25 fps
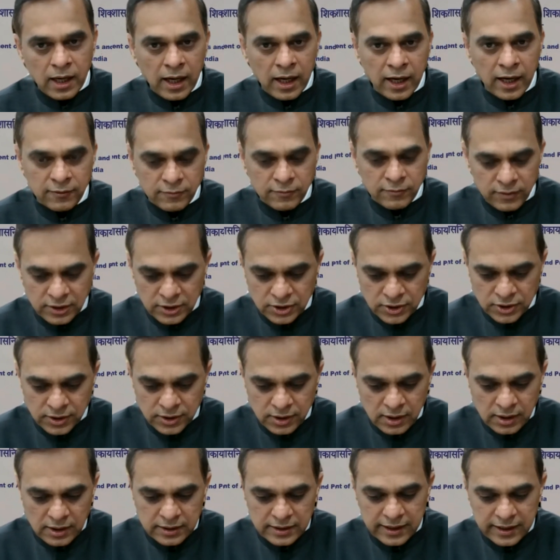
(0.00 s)
I
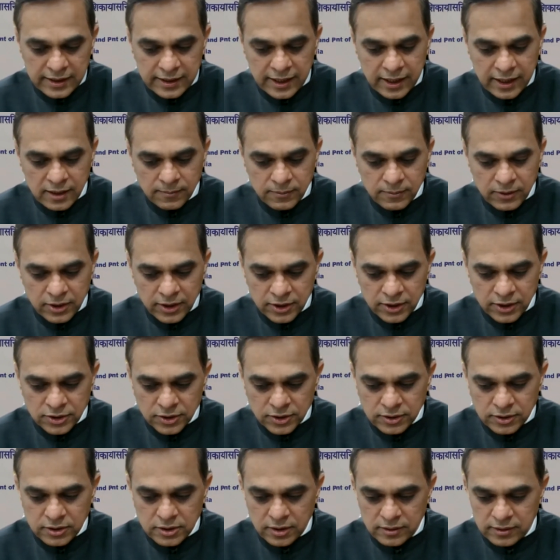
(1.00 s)
wish the
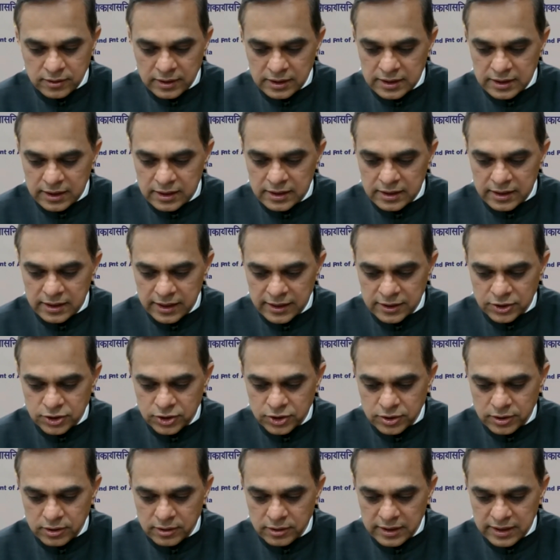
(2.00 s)
deliberations of the third
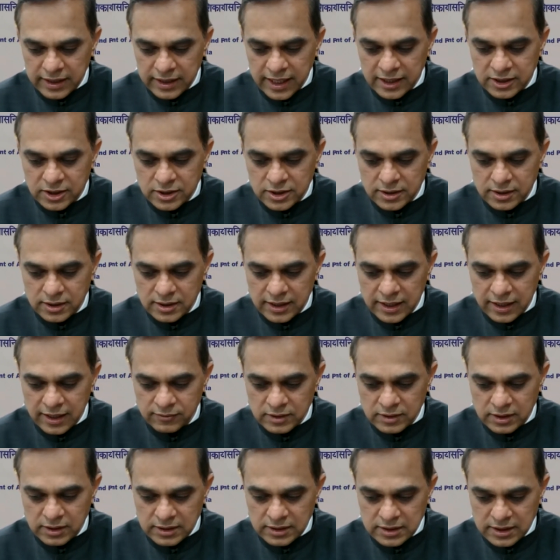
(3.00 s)
edition of the National
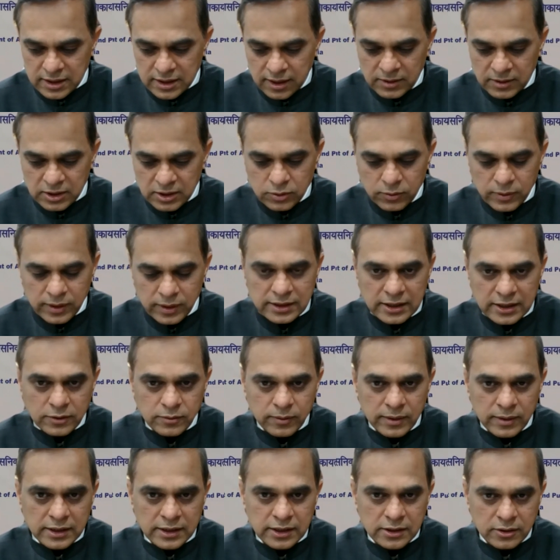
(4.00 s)
Governance Summit
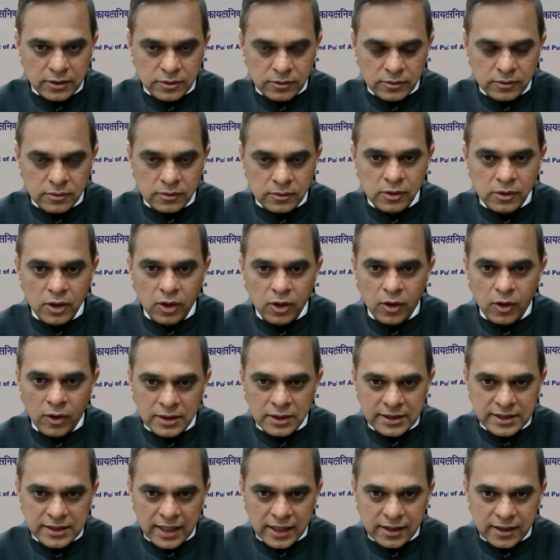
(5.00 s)
2022 a
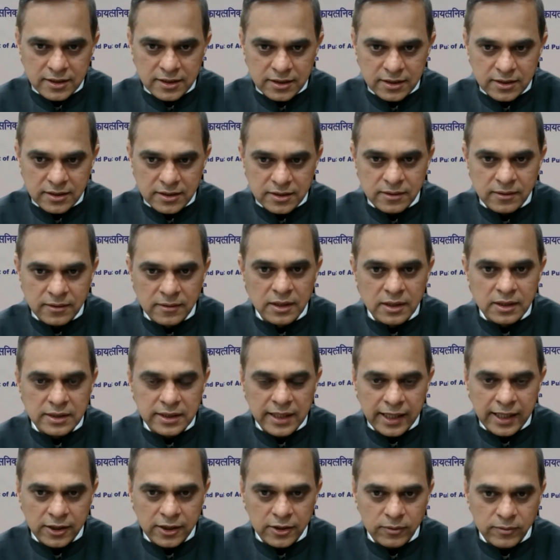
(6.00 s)
success.
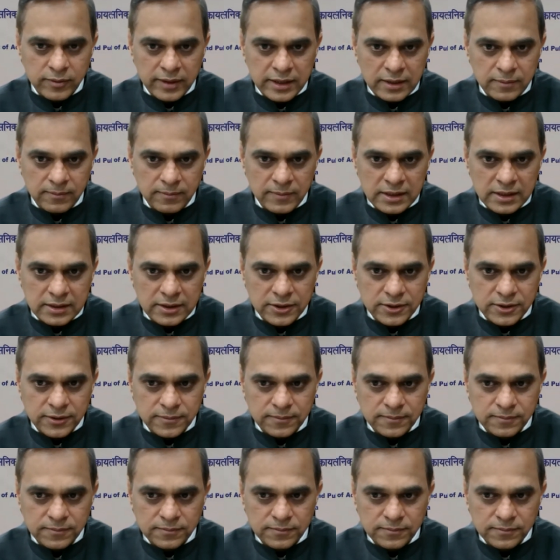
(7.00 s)
Thank you very much.